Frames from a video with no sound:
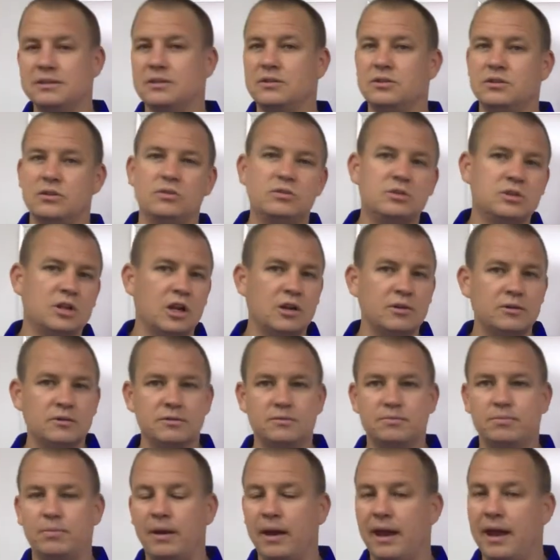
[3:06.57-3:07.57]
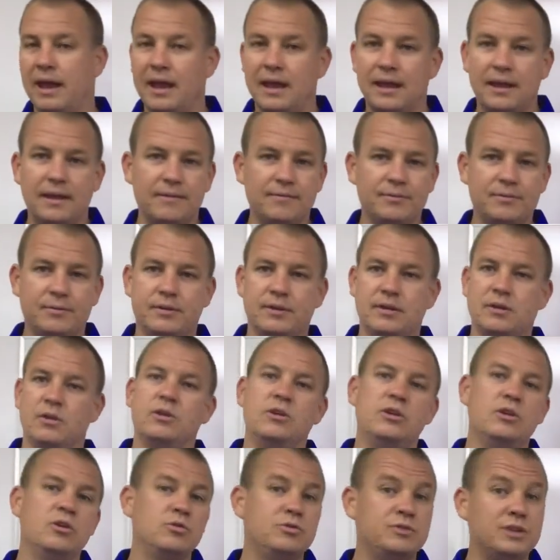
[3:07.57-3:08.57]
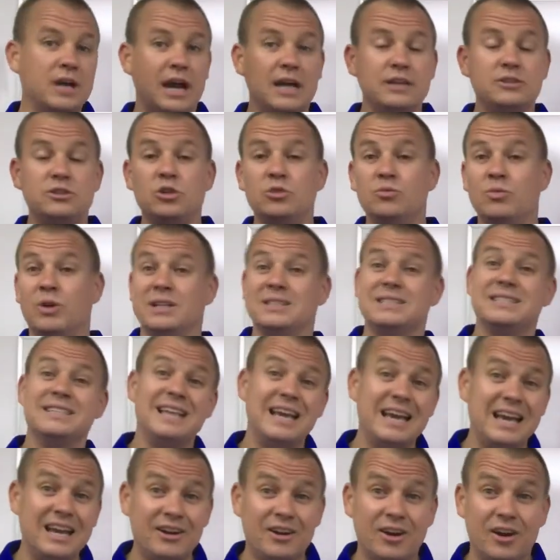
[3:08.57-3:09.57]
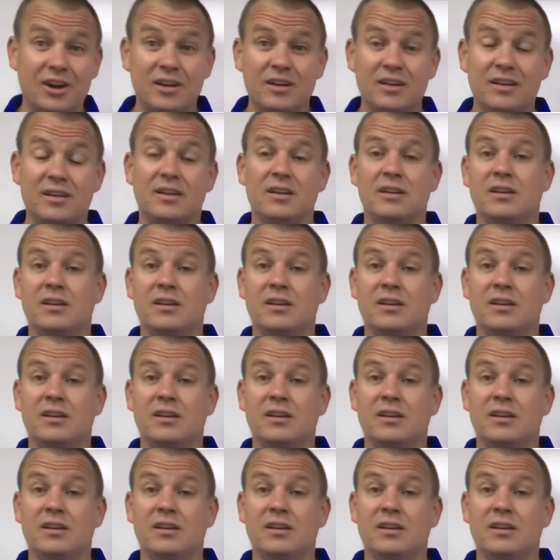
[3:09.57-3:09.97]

you start paying, you die 2 months later,